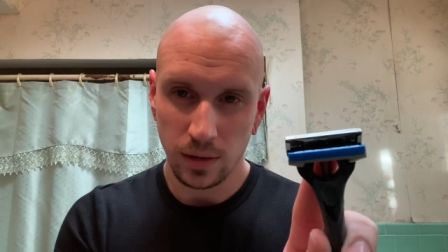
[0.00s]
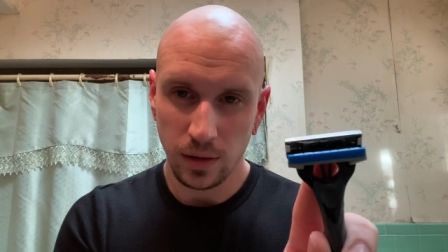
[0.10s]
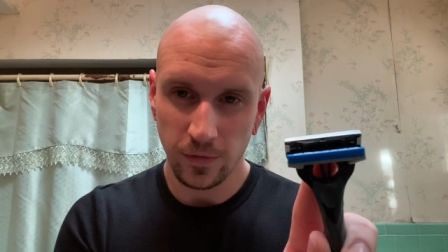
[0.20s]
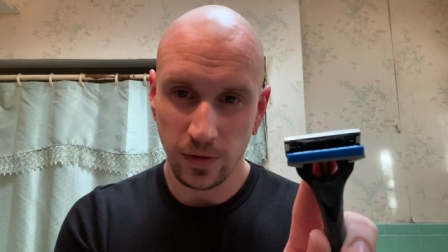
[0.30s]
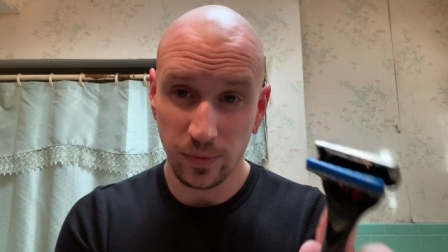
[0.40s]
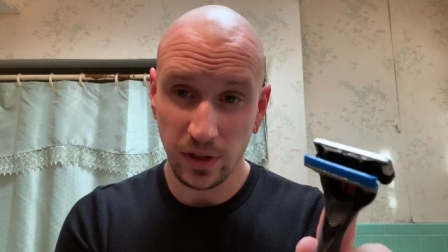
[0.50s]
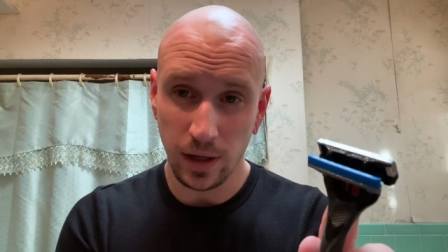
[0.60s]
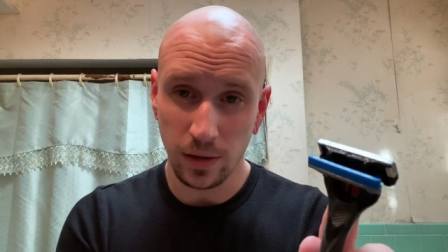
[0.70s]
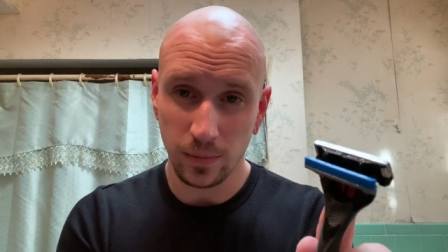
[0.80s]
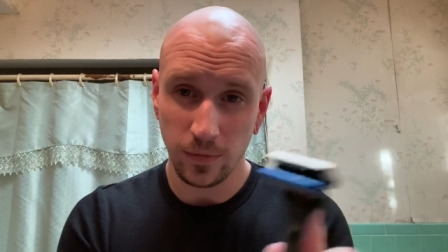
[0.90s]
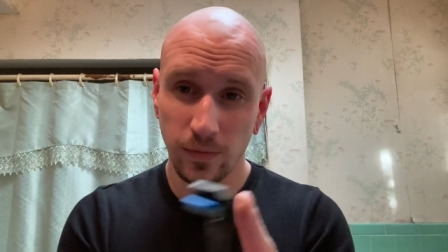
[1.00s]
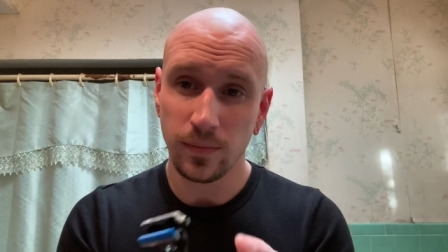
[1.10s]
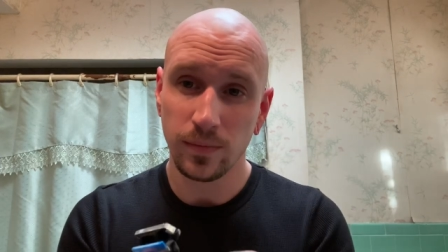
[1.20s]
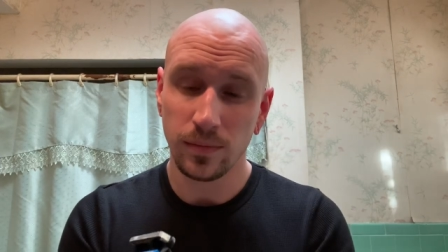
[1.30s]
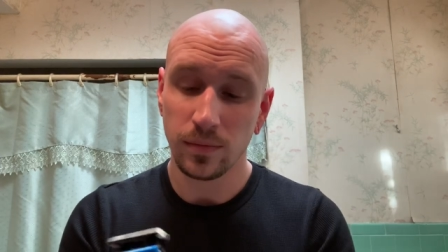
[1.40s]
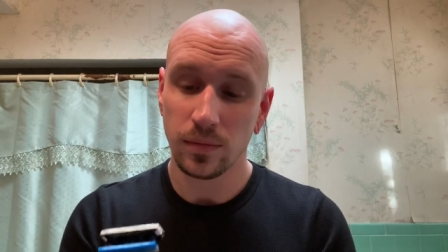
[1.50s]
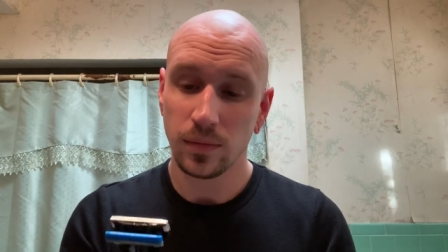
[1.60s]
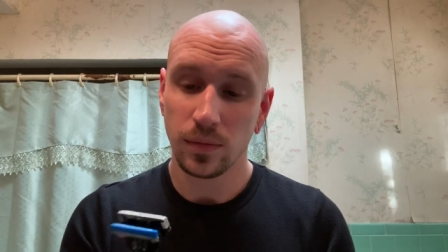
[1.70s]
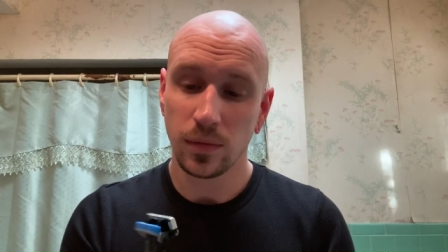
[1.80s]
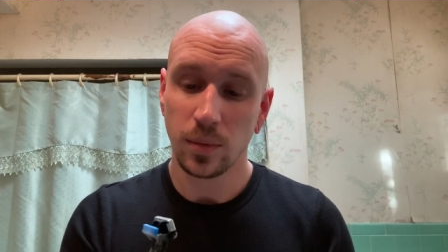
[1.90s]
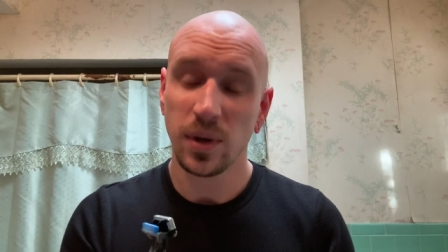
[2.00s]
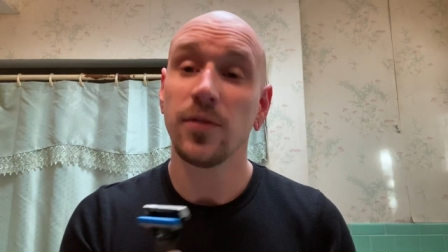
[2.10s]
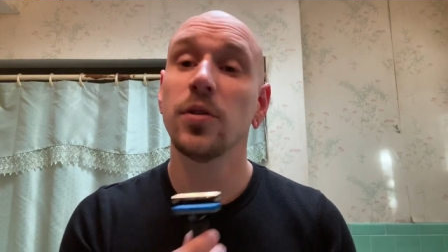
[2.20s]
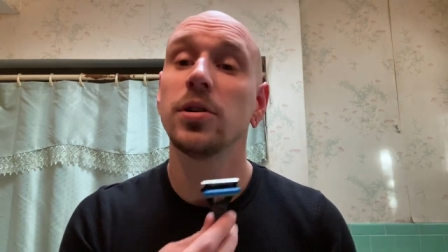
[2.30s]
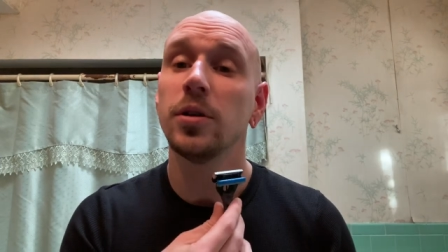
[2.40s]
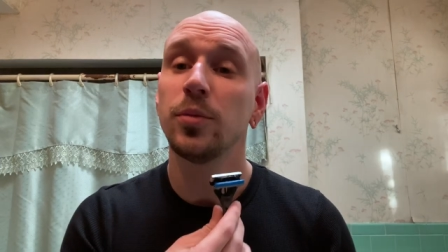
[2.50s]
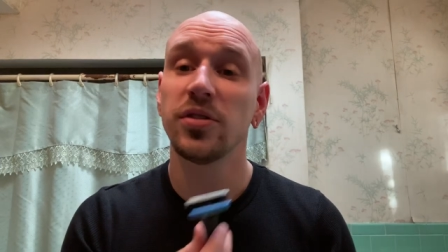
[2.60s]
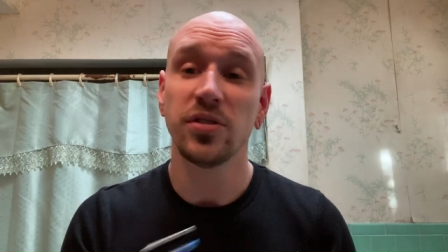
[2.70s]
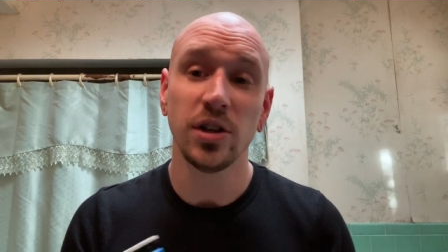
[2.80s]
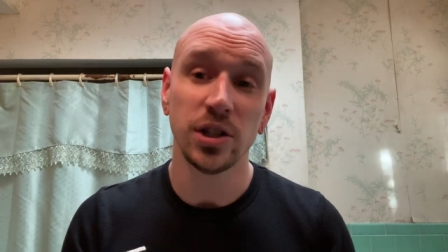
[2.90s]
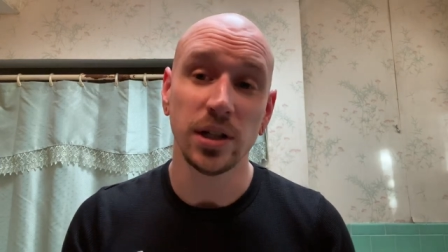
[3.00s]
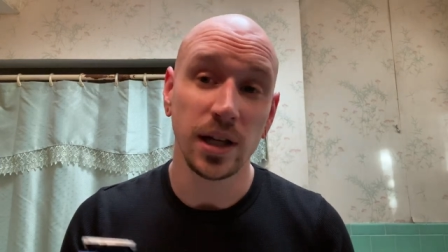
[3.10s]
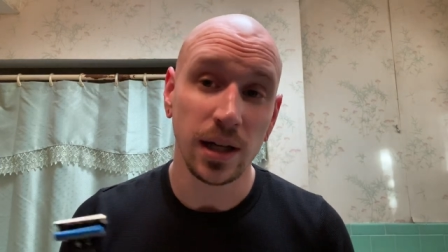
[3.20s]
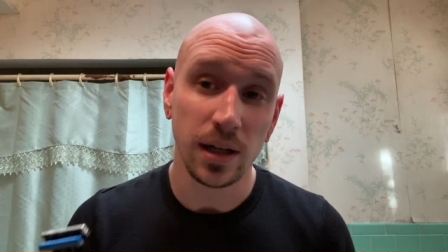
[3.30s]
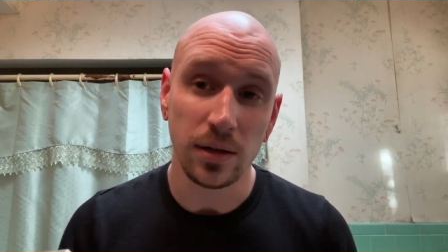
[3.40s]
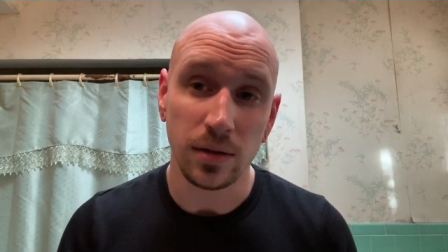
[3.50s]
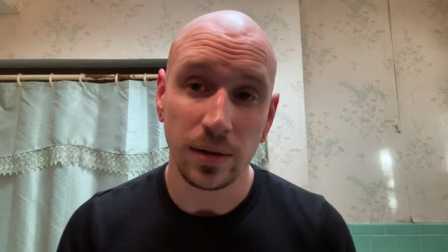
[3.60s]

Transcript: flips out to make for good precision and